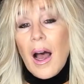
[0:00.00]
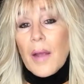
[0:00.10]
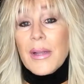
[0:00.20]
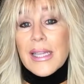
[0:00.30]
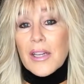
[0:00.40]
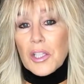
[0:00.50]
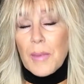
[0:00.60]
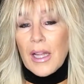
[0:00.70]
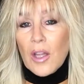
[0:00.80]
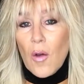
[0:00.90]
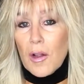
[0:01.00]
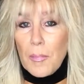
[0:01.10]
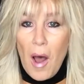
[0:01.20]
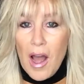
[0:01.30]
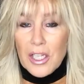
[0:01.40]
I went down to my local
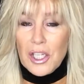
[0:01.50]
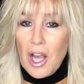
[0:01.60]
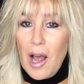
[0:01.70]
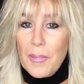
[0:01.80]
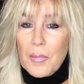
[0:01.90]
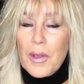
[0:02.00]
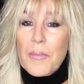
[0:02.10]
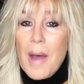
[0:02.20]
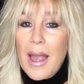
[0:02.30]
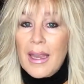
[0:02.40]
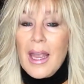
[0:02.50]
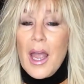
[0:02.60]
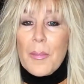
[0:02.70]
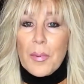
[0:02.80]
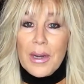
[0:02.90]
pawn shop with my
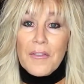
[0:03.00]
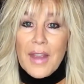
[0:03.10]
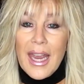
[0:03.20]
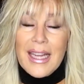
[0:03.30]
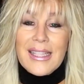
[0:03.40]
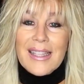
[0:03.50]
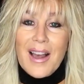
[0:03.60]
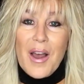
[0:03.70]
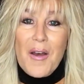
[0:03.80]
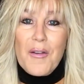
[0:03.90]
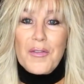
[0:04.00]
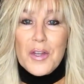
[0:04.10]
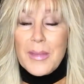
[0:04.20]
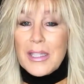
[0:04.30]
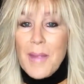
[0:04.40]
briefcase of
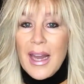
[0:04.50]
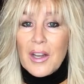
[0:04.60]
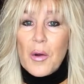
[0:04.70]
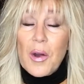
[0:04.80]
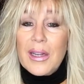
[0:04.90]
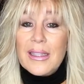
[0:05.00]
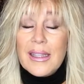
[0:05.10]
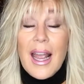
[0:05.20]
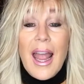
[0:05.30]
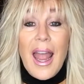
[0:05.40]
numismatic coins,